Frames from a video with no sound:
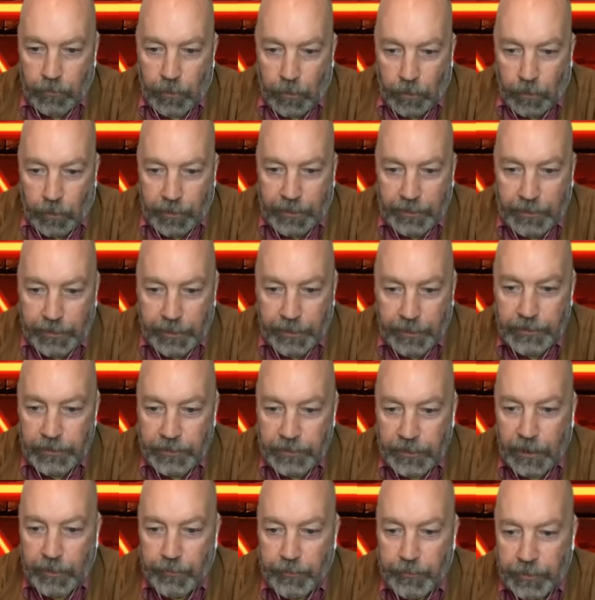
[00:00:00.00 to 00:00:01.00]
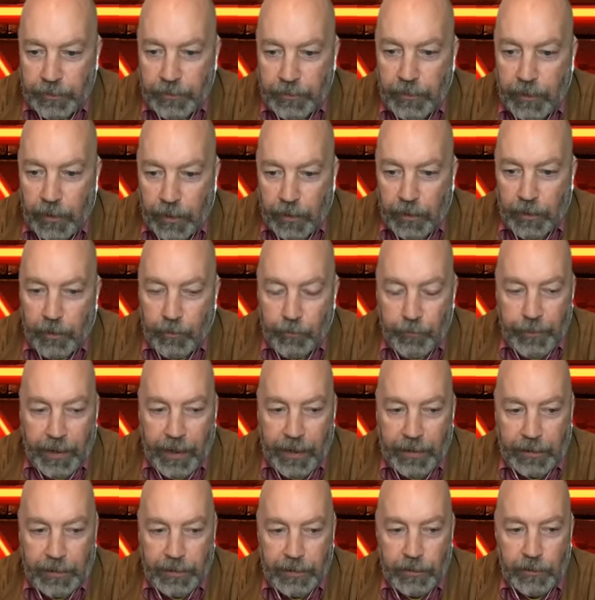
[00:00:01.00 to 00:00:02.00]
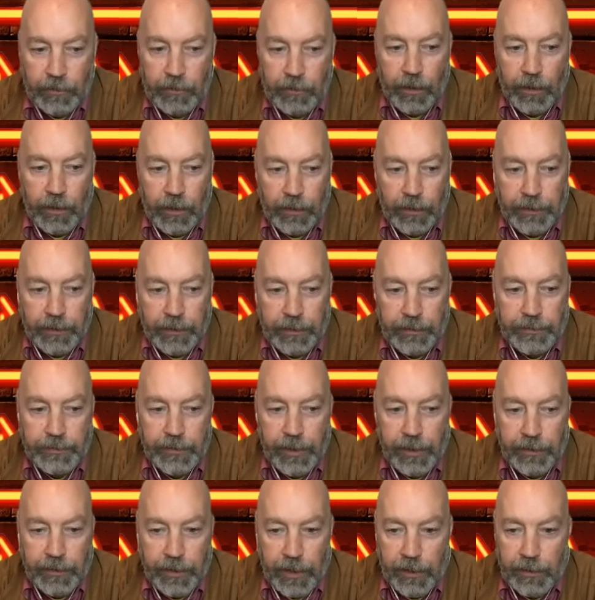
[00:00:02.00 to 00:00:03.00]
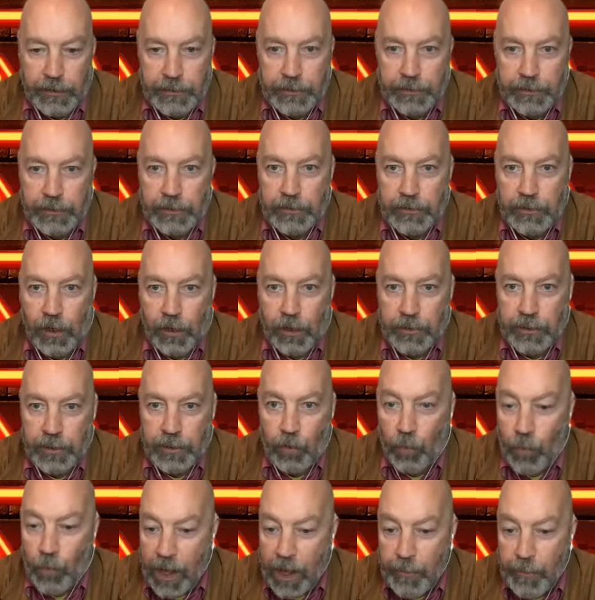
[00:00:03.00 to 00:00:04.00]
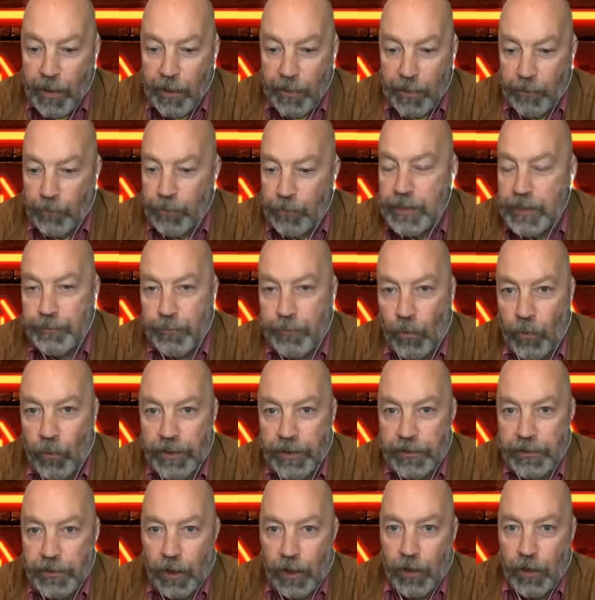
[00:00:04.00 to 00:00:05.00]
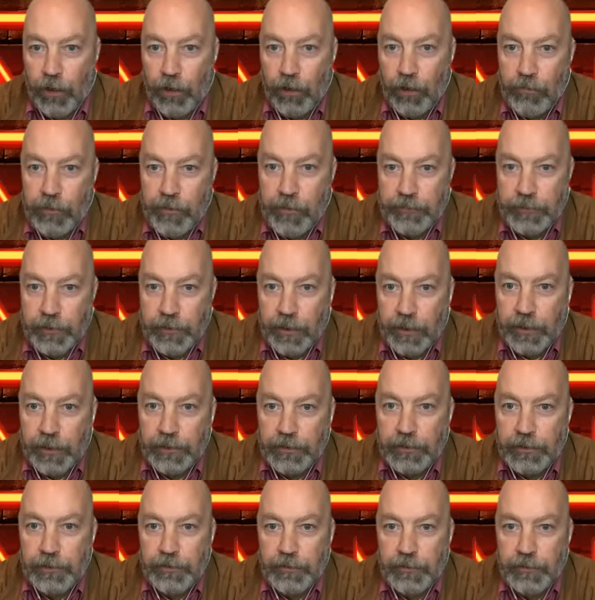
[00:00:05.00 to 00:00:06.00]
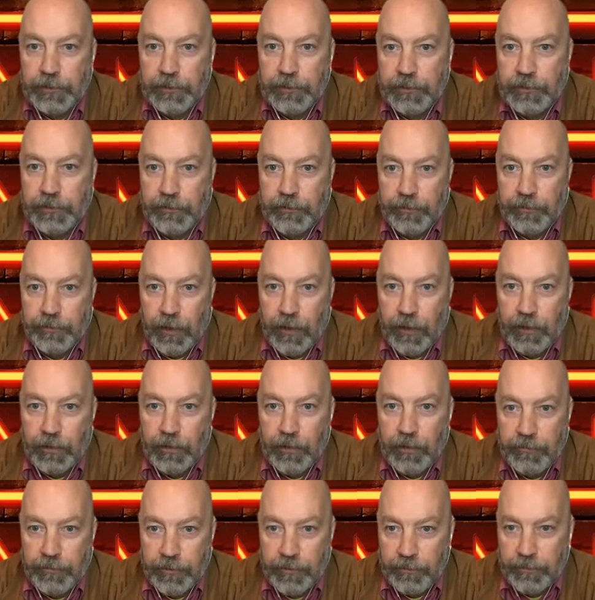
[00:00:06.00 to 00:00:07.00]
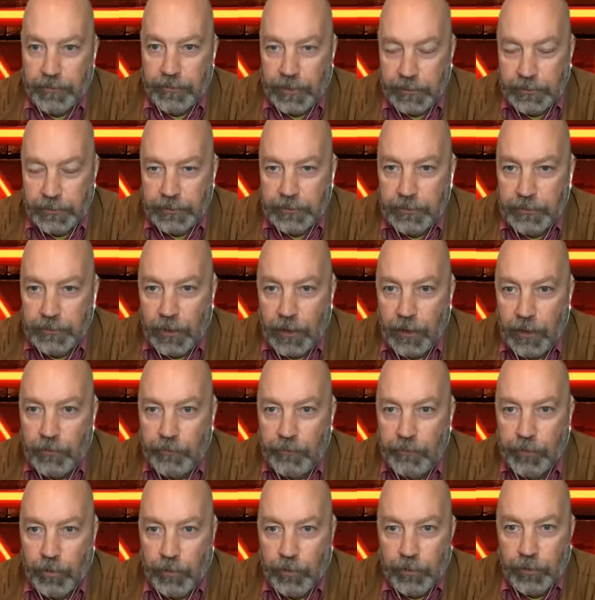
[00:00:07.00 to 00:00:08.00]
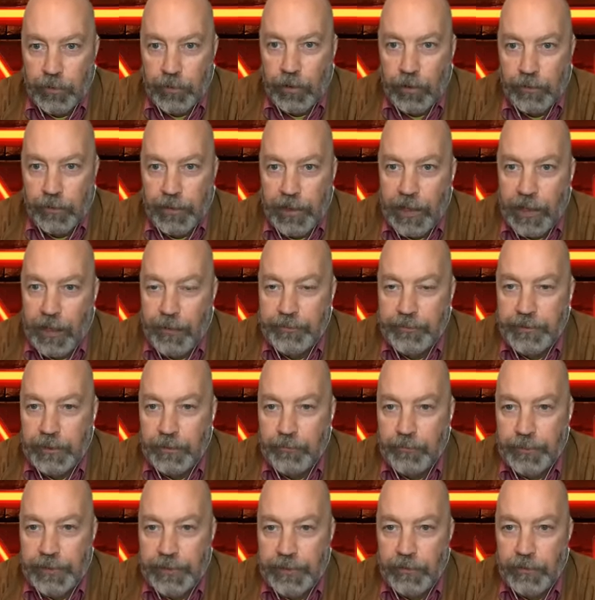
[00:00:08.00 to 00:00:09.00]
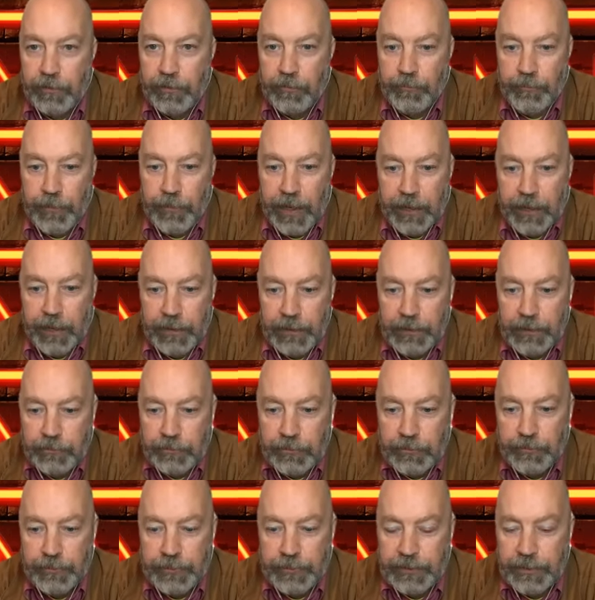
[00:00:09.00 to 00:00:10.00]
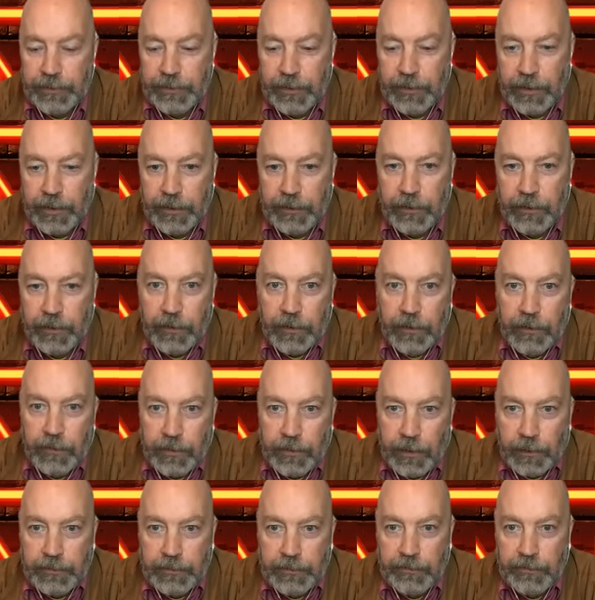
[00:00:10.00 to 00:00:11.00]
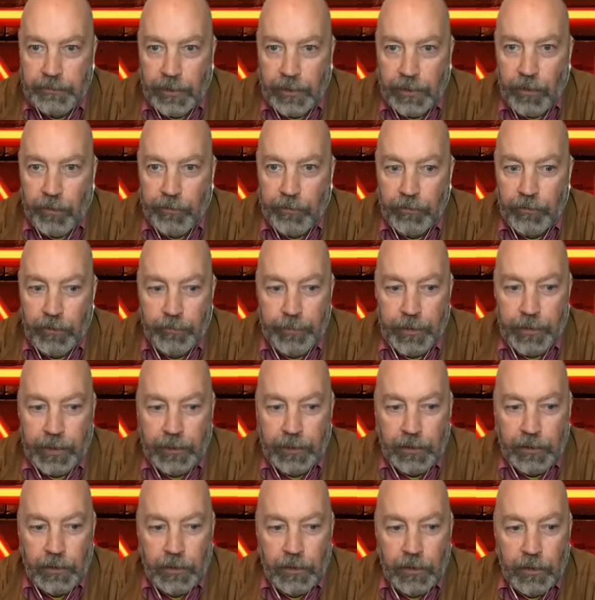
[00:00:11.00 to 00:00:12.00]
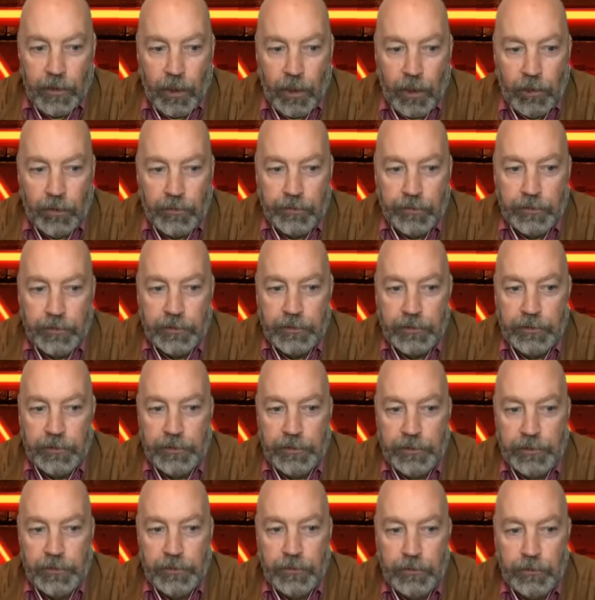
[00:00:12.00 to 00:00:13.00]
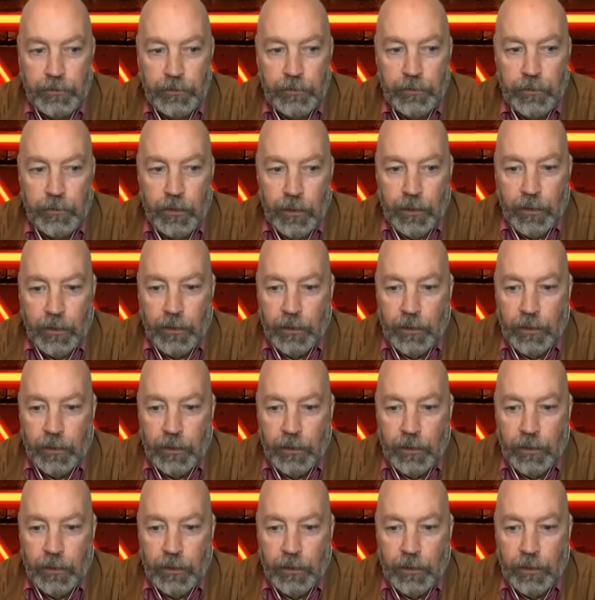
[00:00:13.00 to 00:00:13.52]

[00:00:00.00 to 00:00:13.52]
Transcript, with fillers: All right, ladies and gentlemen, uh, back here on Inside Analysis, talking Web 3.0. We're talking to Stefaan Vervaet of Protocol Labs and Peter Maddocks from Seagate. And Stefaan, I'll throw it back over to you.